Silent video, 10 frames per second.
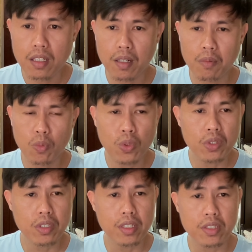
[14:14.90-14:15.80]
um,
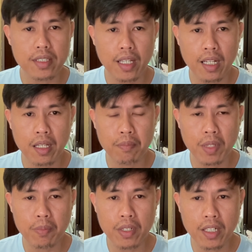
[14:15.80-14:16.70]
wound is healing
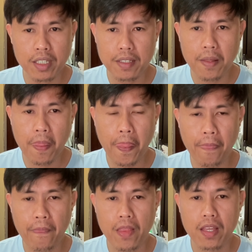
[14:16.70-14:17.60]
properly.
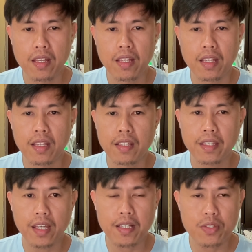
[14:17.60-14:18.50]

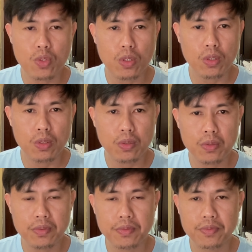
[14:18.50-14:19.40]
Yeah,
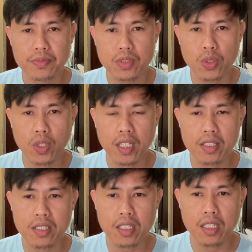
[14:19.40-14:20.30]
so you can
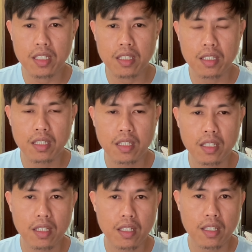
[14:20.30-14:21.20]
see
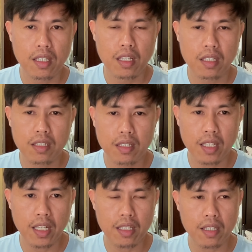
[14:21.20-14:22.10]

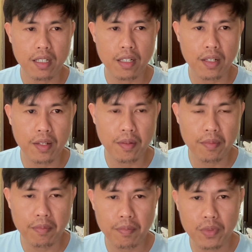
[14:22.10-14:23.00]
that
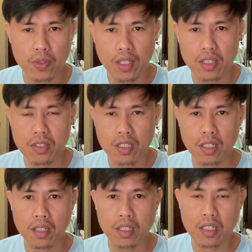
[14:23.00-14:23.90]
um, you can
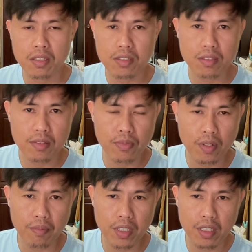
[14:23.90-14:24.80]
see this
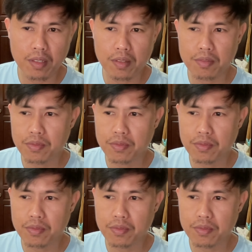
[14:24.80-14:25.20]
from the